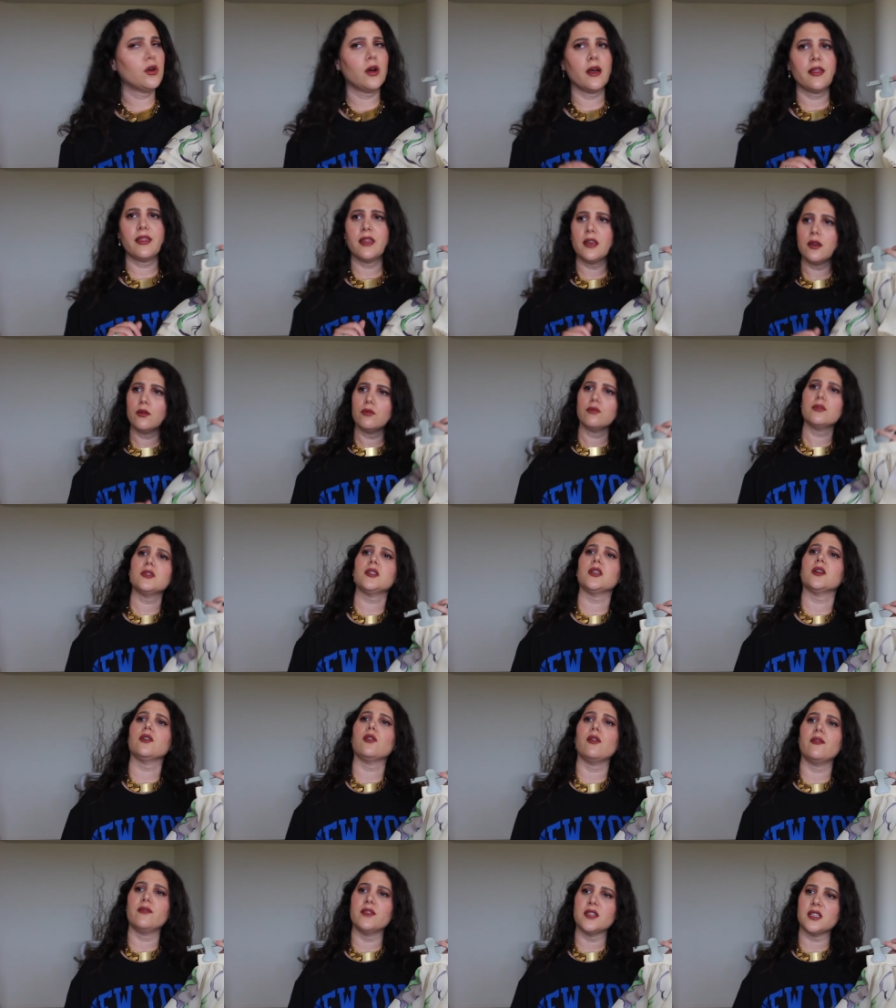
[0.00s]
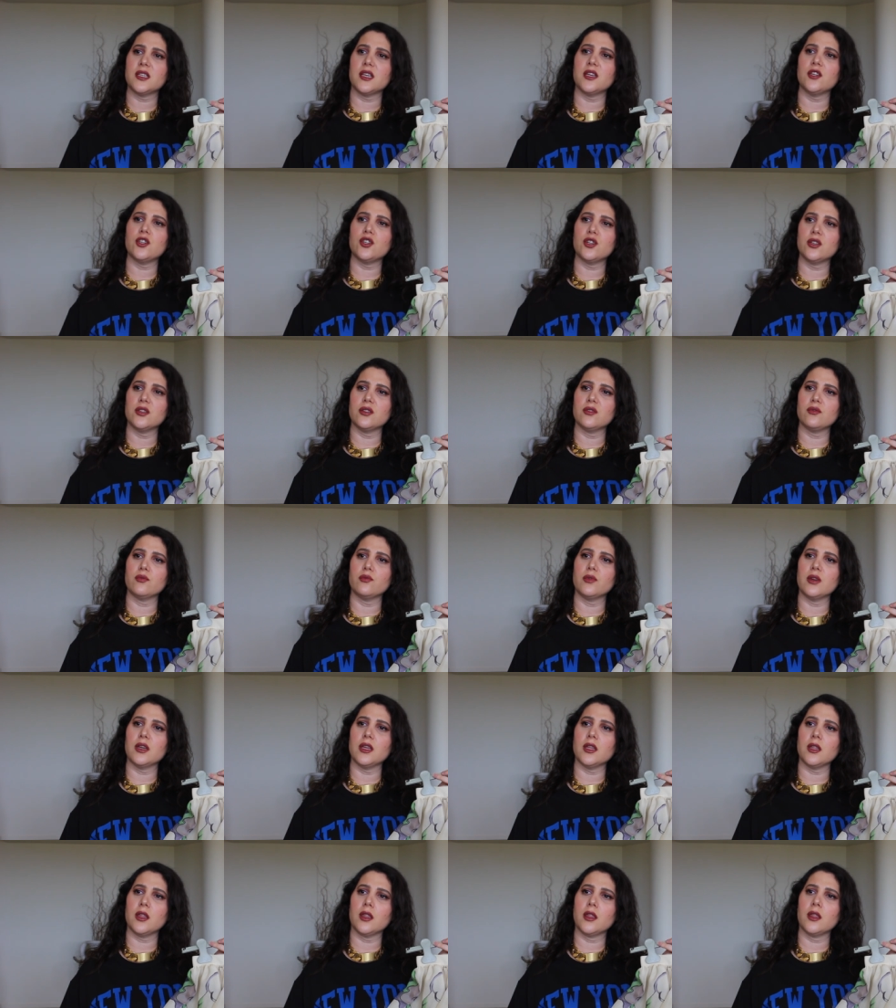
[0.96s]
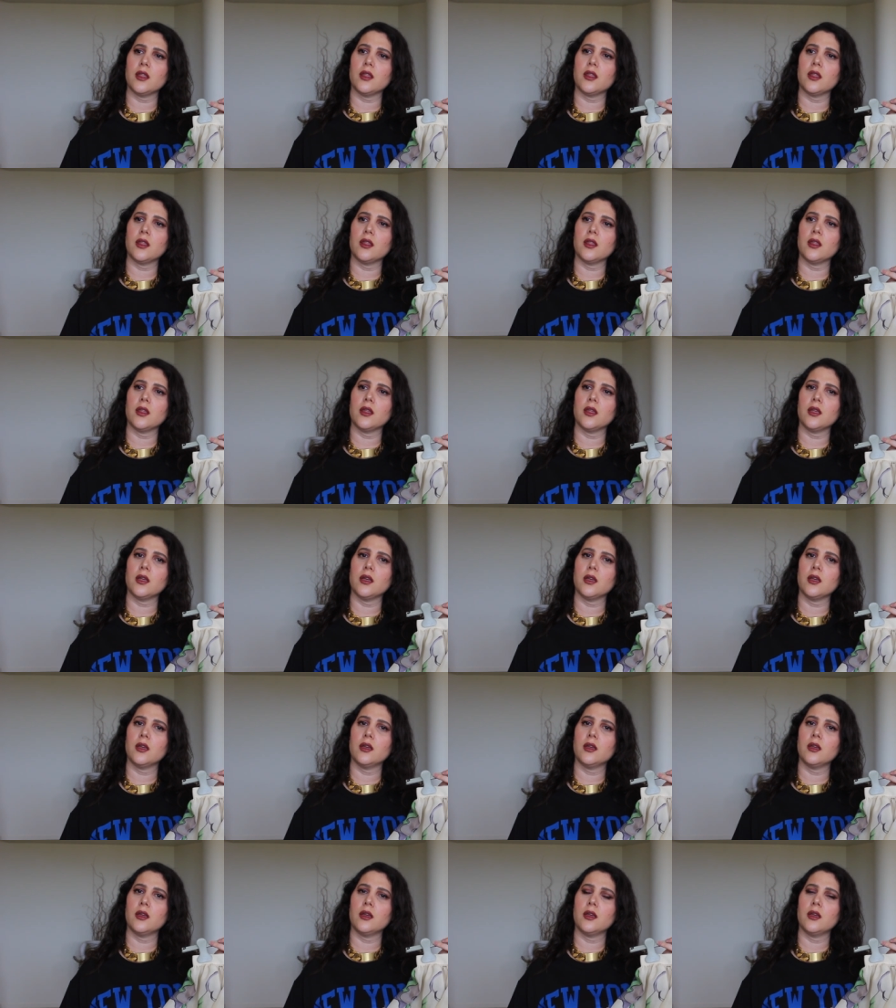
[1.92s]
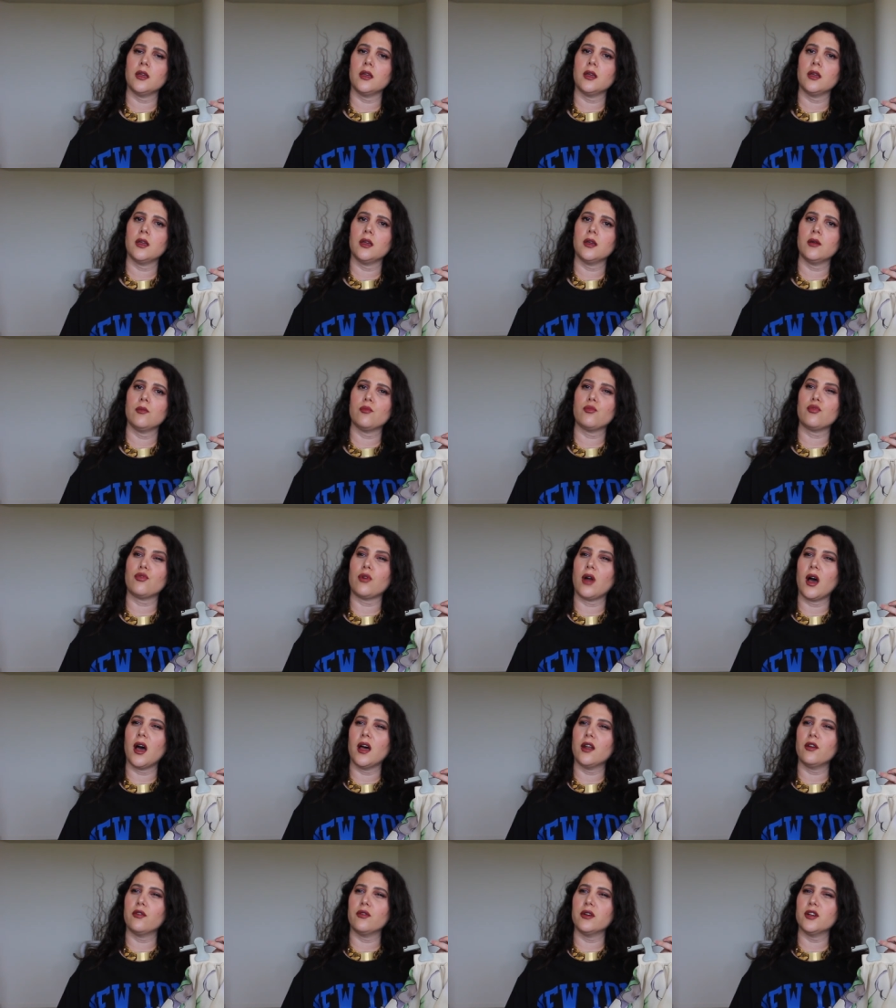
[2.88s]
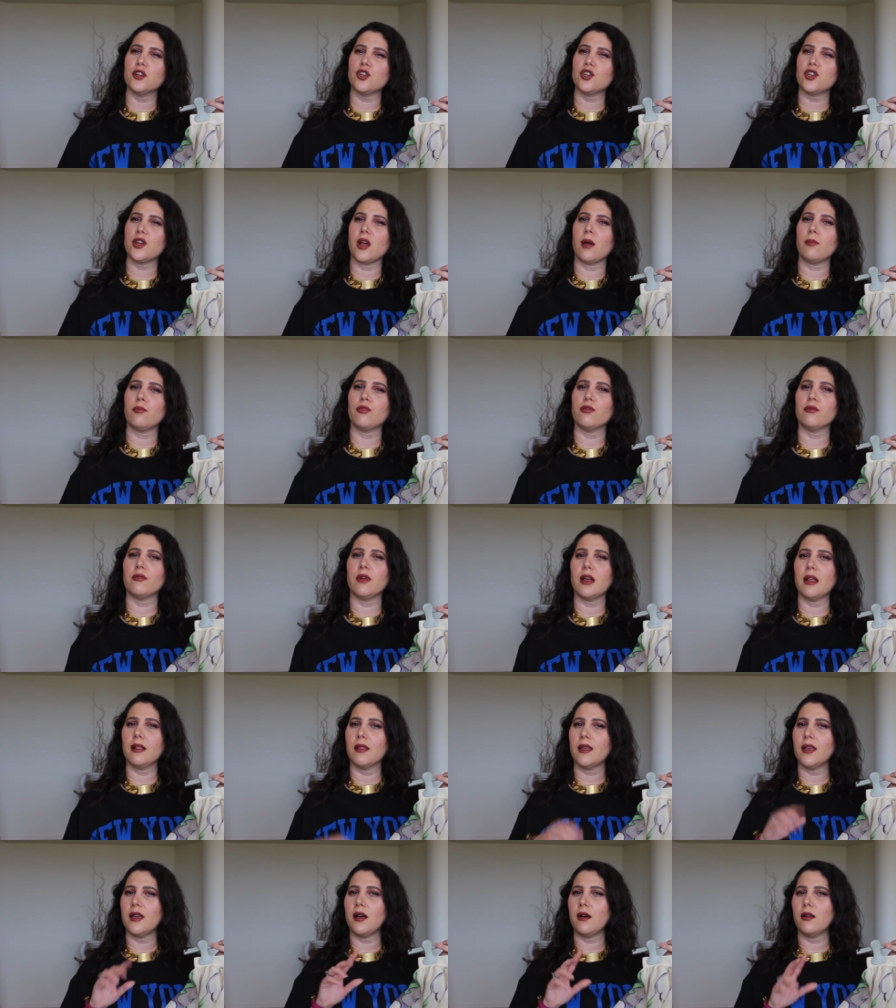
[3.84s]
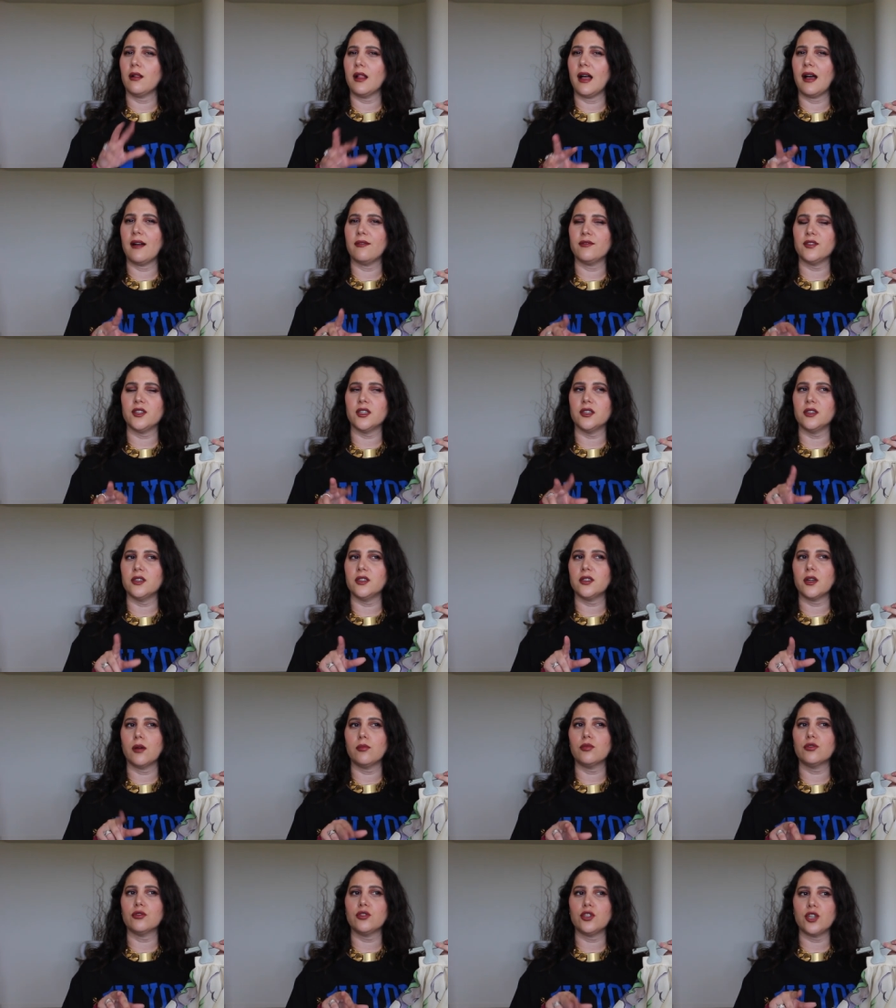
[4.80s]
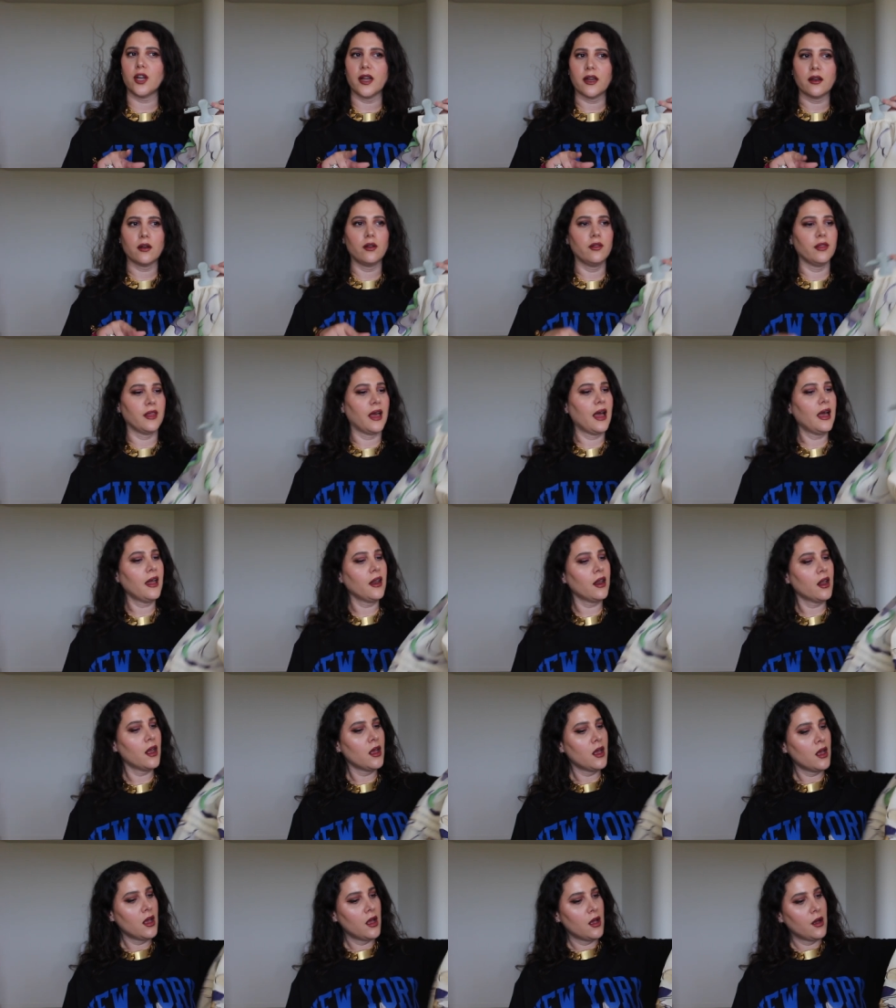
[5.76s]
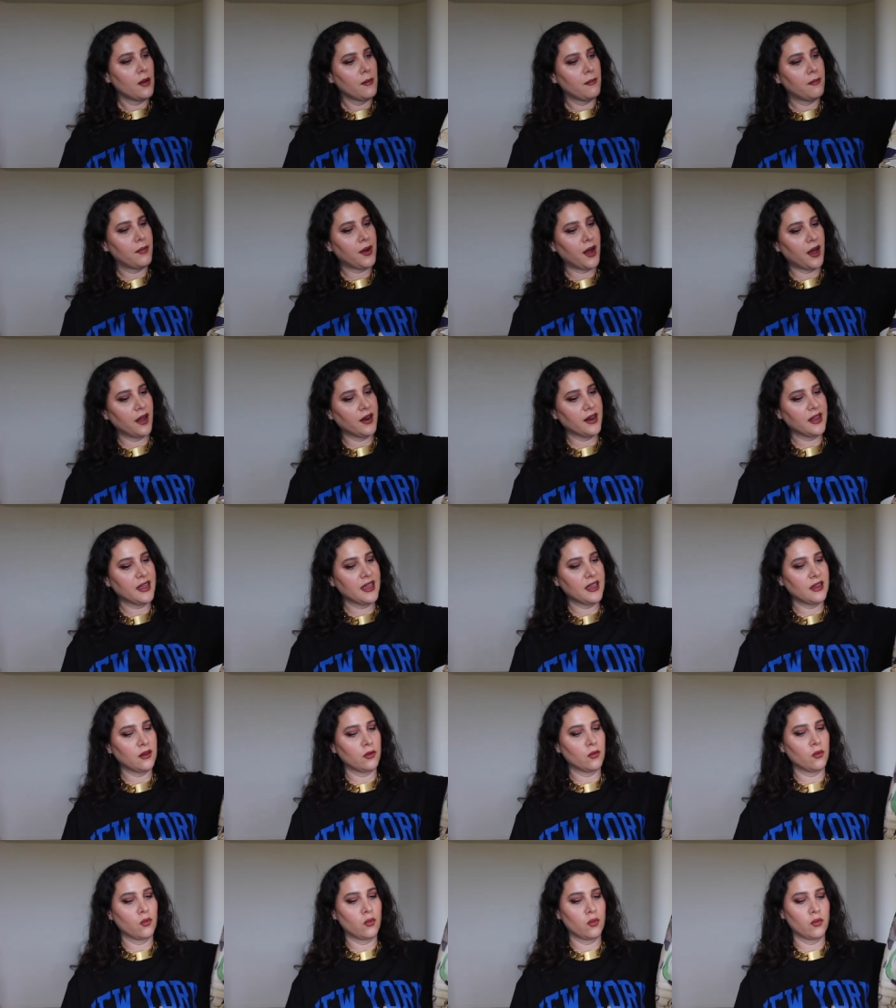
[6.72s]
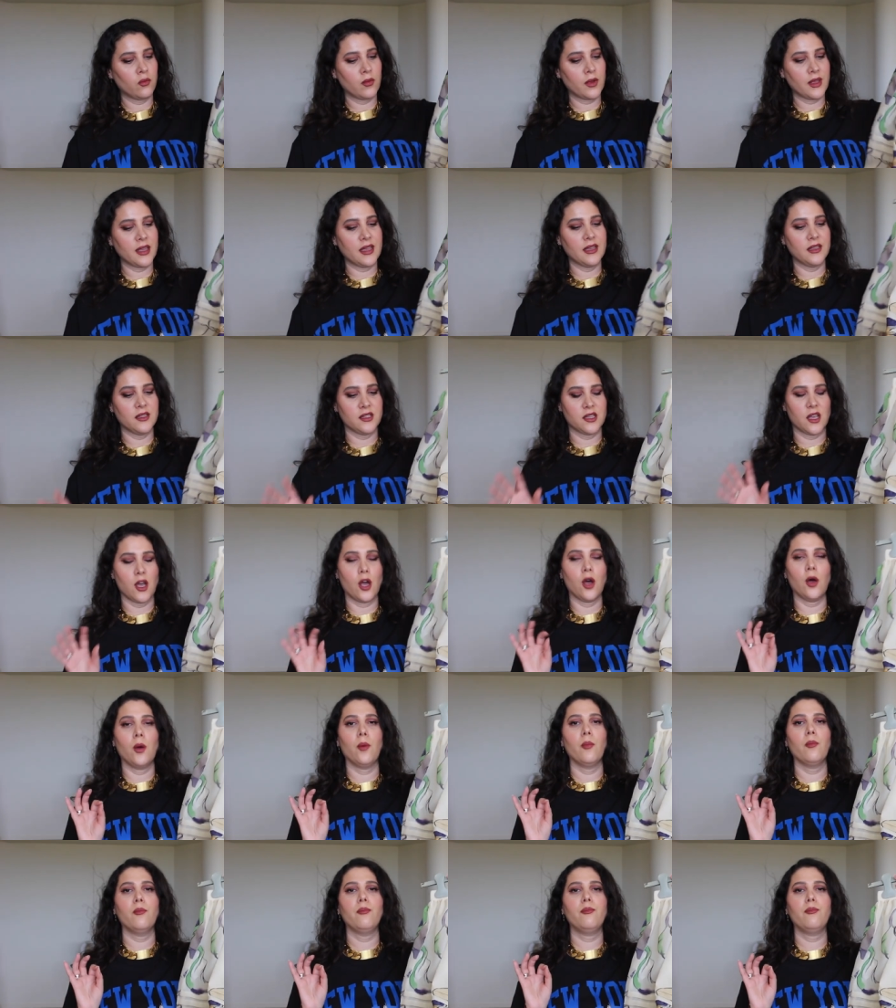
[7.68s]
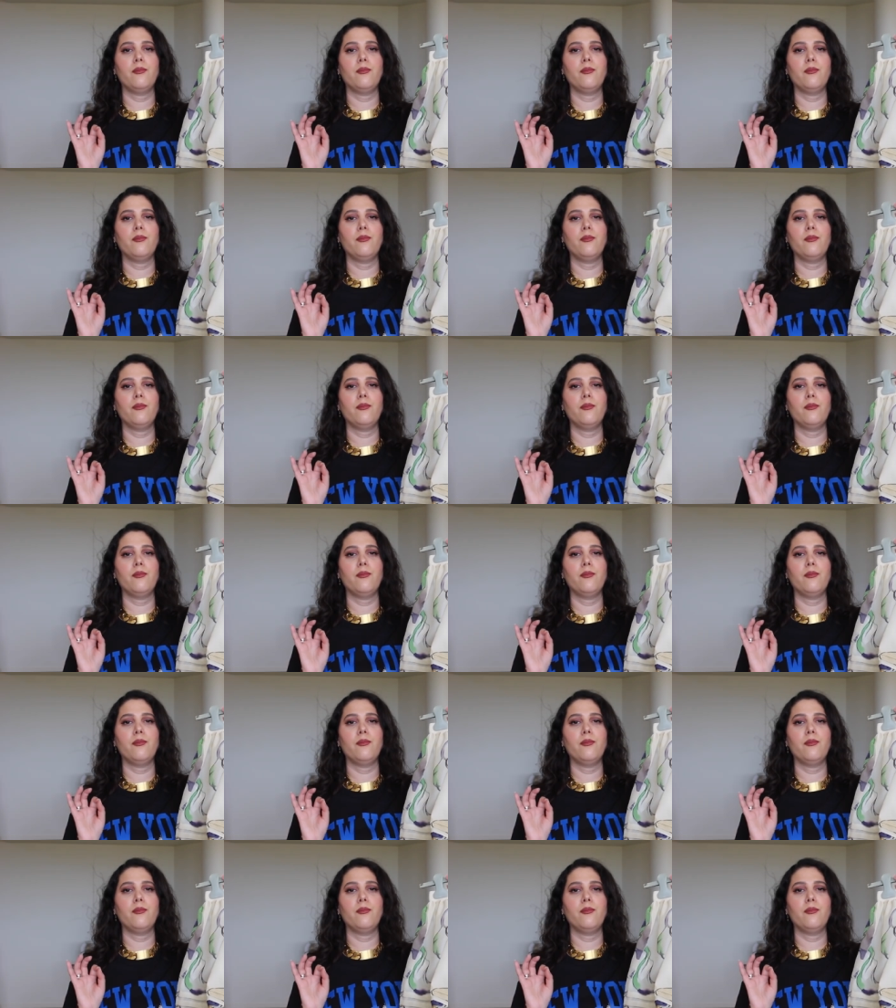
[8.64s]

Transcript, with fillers: I think it was a conversations with Prada and Schiaparelli. I'll have to double check on that, but it is a